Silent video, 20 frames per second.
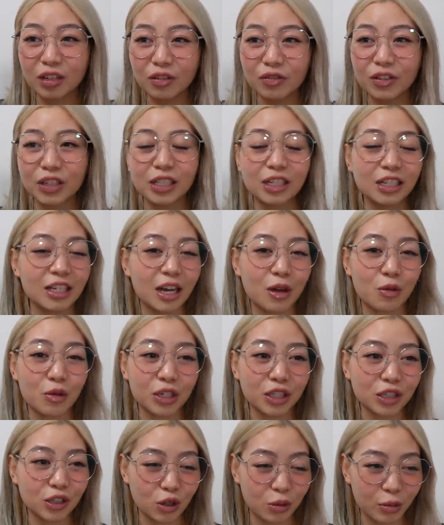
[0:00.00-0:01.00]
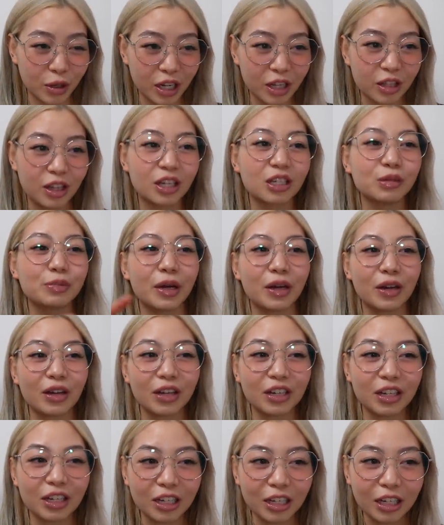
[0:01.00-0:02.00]
Obviously I want so many things, but I'm
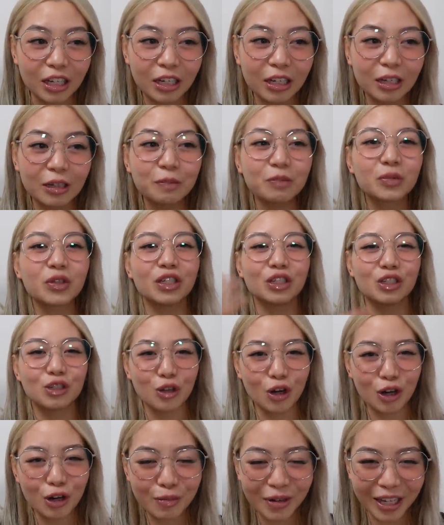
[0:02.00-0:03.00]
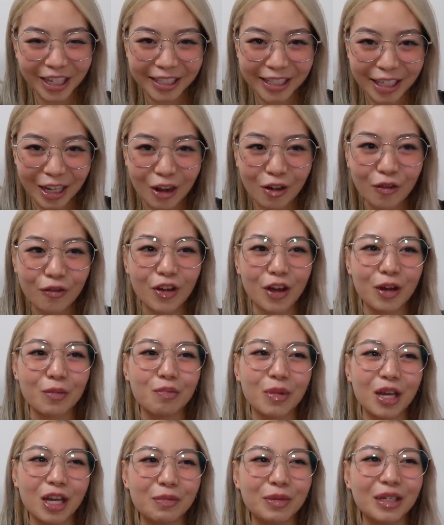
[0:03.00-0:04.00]
gonna control myself
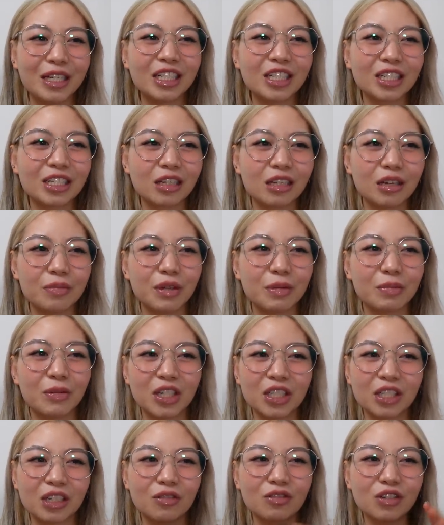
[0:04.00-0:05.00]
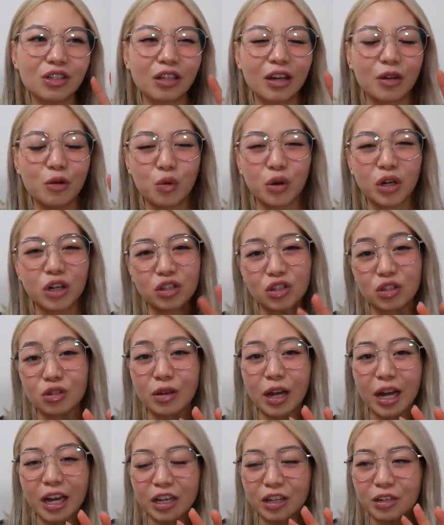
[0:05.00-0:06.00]
and maybe just limit myself to like one or two
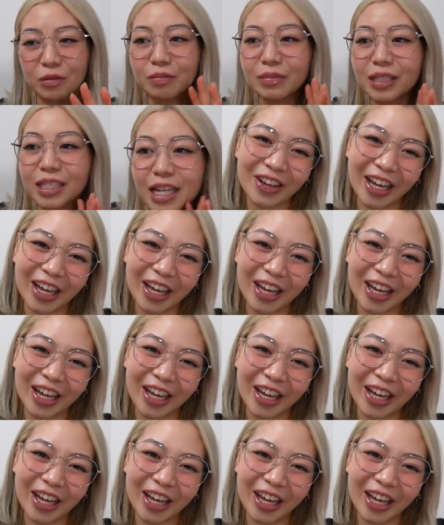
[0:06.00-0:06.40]
items.